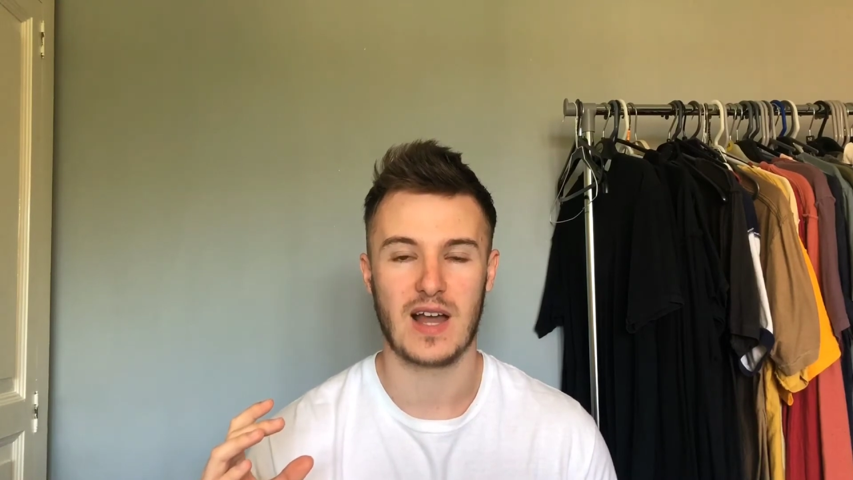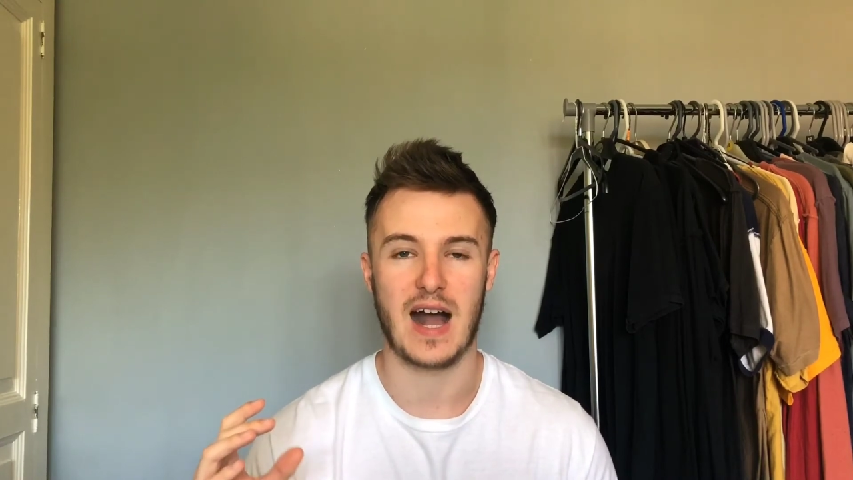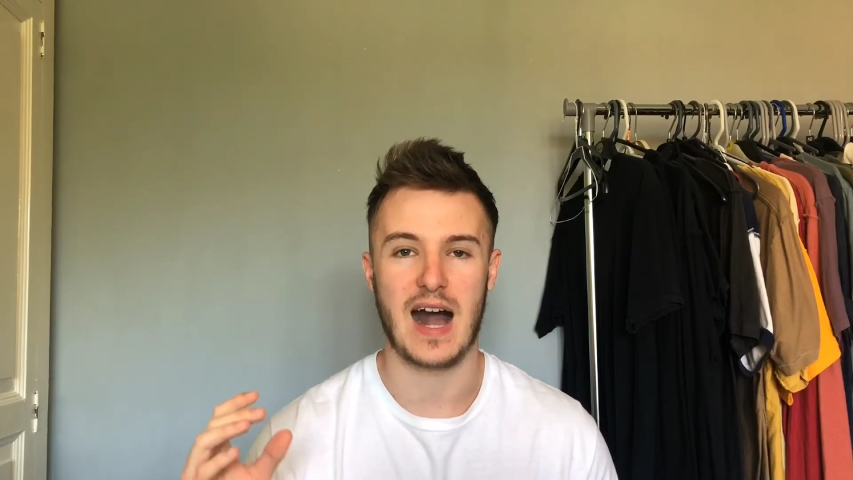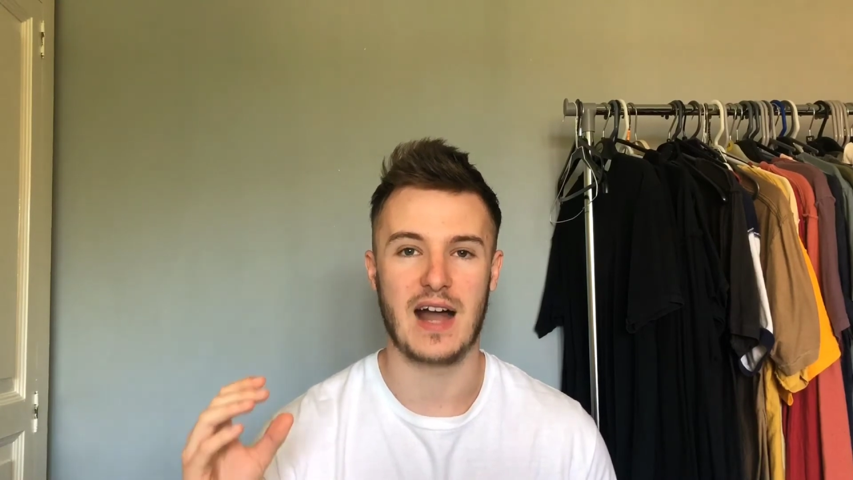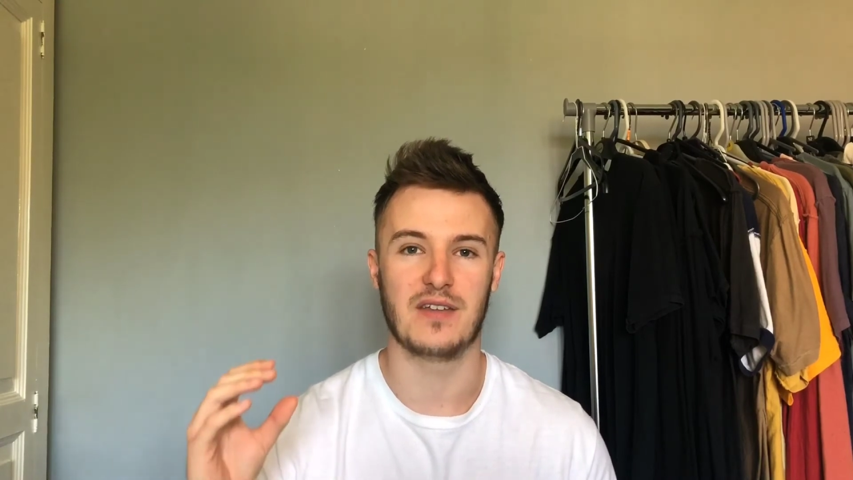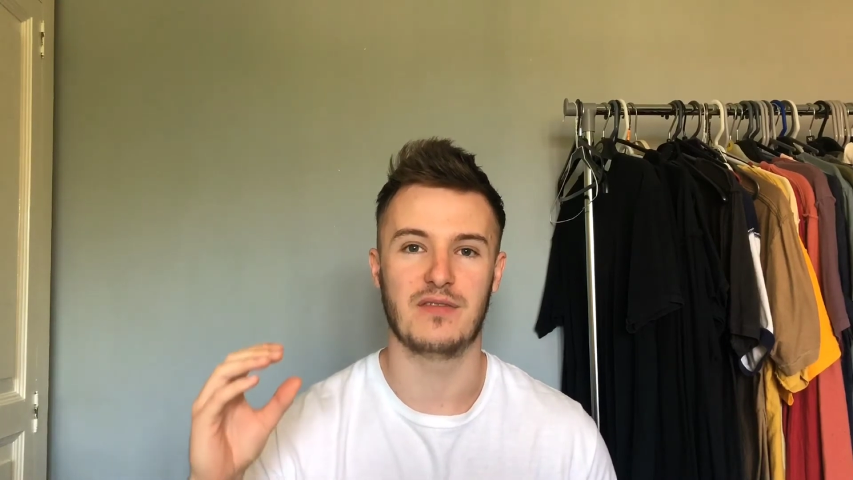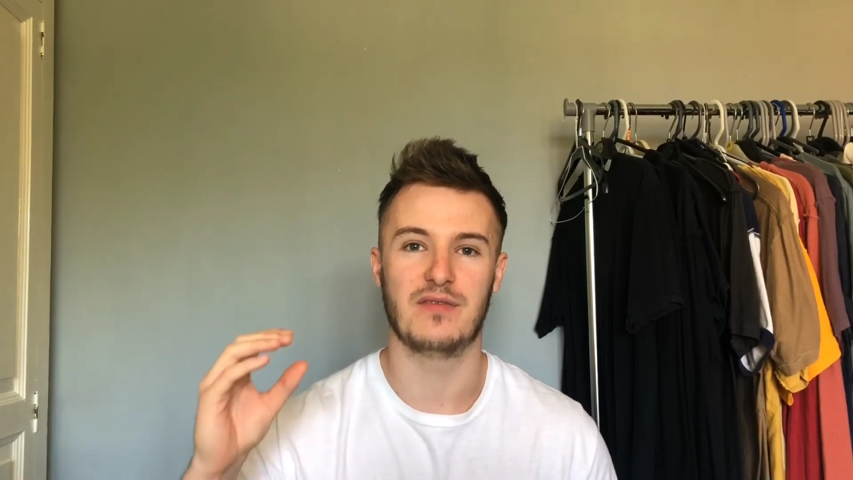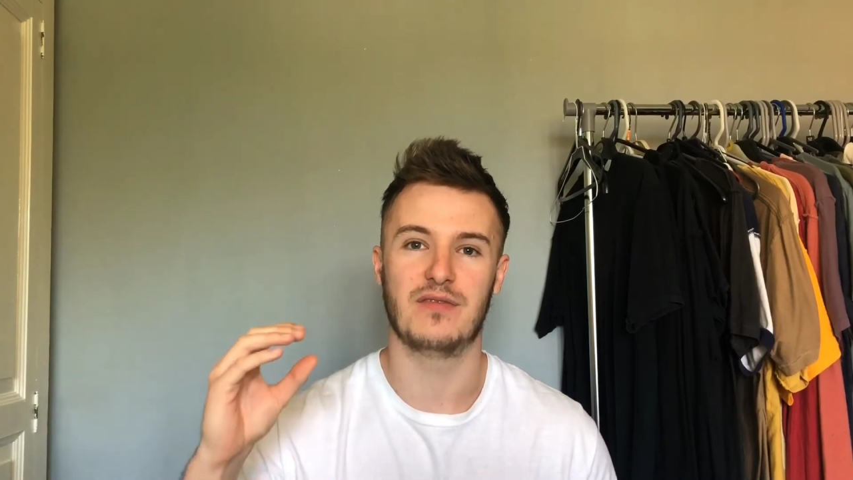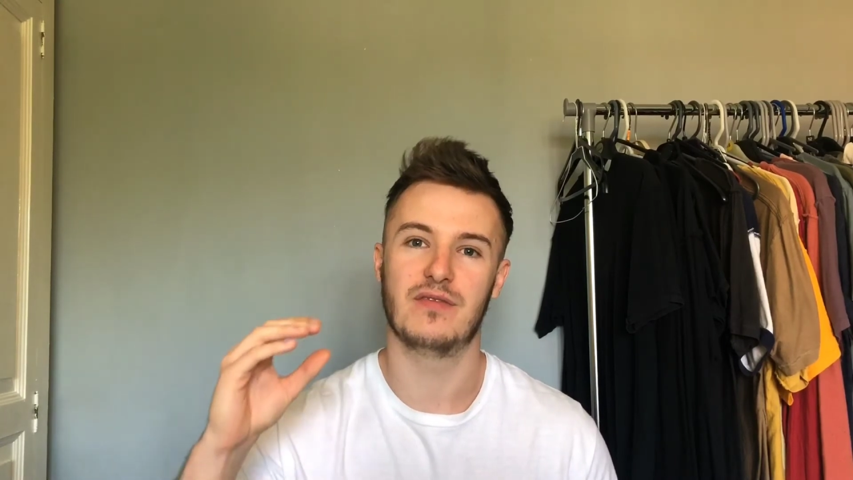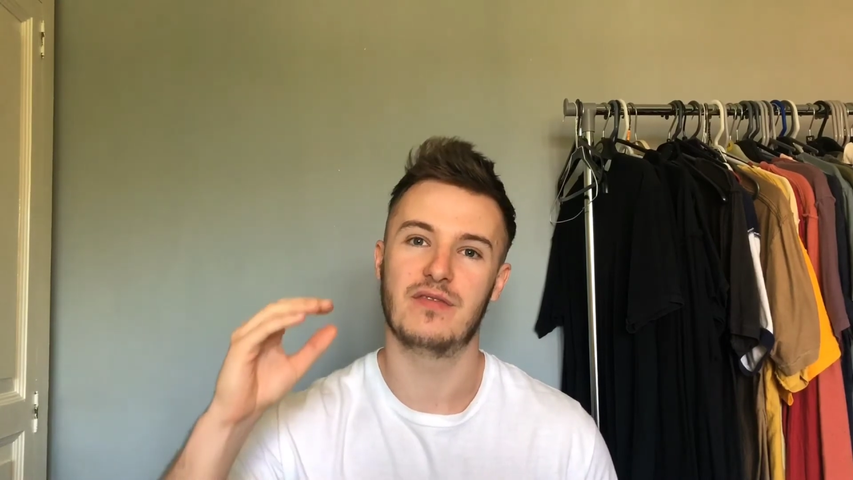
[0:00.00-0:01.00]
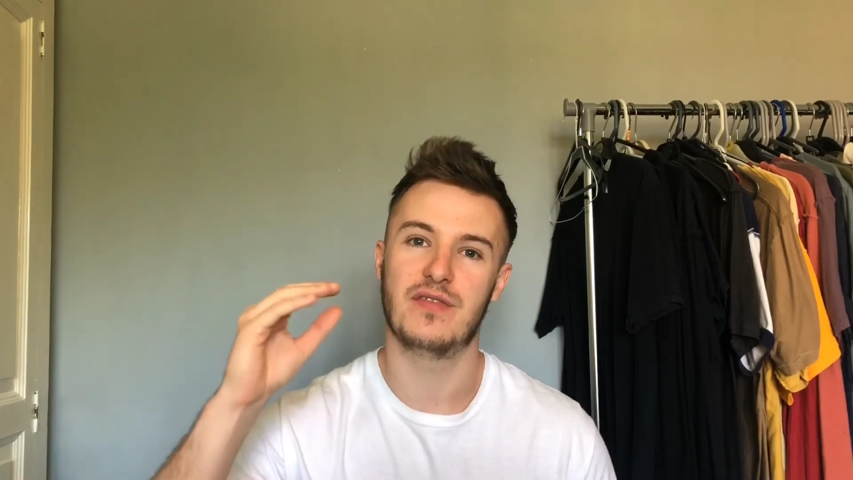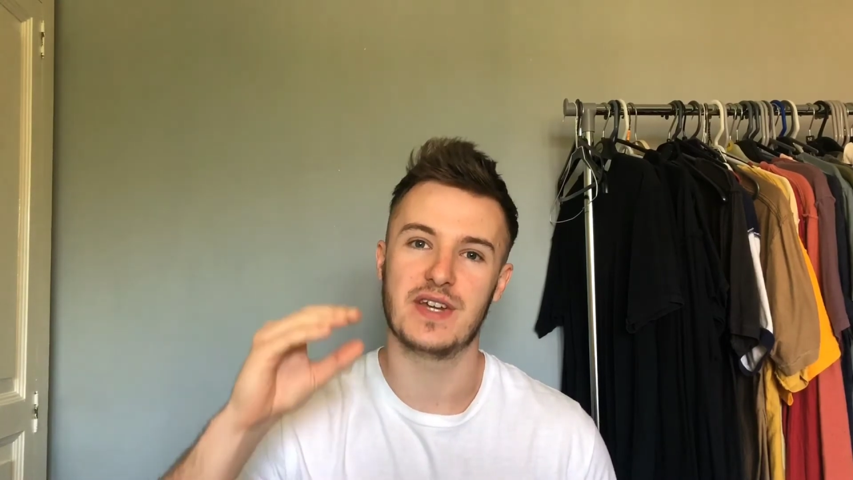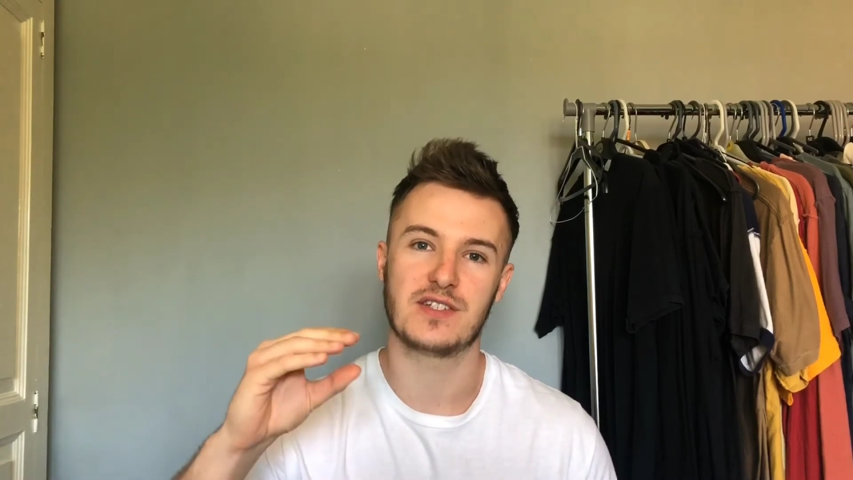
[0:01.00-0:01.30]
and these